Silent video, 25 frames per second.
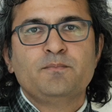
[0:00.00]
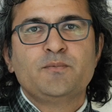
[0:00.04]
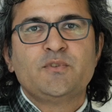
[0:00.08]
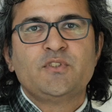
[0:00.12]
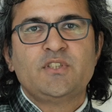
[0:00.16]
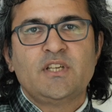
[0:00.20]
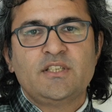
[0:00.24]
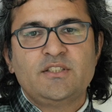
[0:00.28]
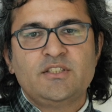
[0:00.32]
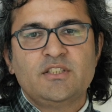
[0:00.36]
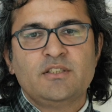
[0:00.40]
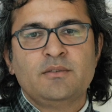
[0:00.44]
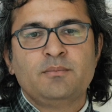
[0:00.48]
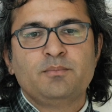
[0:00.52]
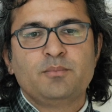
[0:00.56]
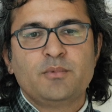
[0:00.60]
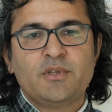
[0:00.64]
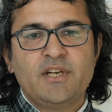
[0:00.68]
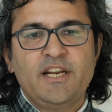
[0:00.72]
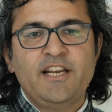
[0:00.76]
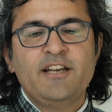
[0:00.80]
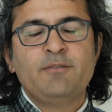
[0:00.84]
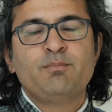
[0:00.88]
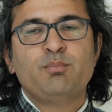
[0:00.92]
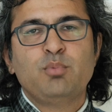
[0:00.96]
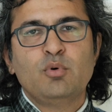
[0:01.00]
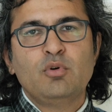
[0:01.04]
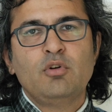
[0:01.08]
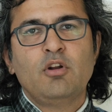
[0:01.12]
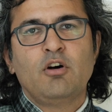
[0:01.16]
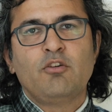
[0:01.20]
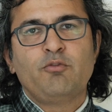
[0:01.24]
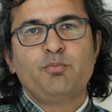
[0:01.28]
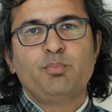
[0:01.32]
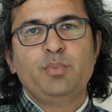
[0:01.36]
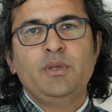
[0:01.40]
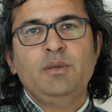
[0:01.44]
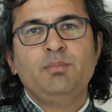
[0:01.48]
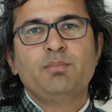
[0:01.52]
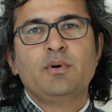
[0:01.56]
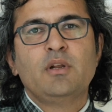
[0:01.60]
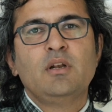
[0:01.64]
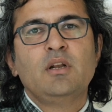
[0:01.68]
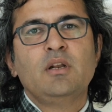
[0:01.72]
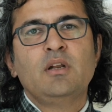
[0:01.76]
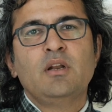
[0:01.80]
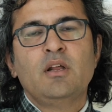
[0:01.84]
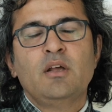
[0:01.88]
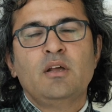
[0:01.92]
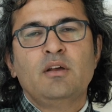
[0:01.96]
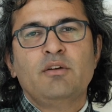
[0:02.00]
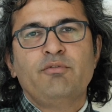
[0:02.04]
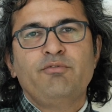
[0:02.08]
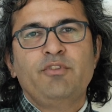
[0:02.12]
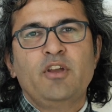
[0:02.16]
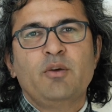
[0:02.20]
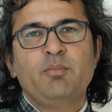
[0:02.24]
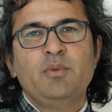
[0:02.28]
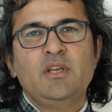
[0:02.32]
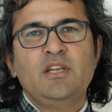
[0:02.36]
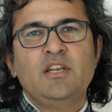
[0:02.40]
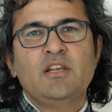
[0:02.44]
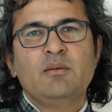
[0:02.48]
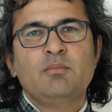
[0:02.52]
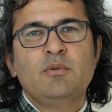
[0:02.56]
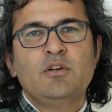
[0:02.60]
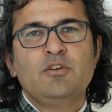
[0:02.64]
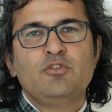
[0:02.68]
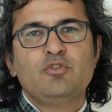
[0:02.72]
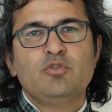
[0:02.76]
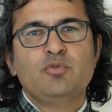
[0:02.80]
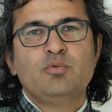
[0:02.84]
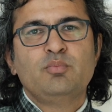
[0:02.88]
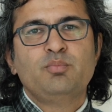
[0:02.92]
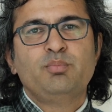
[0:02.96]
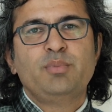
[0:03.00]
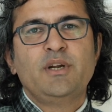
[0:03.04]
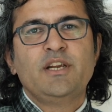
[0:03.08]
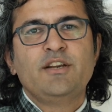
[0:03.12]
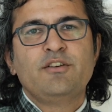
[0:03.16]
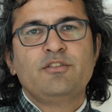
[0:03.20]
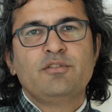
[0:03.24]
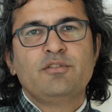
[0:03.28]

Such a great pool of people we have been able to bring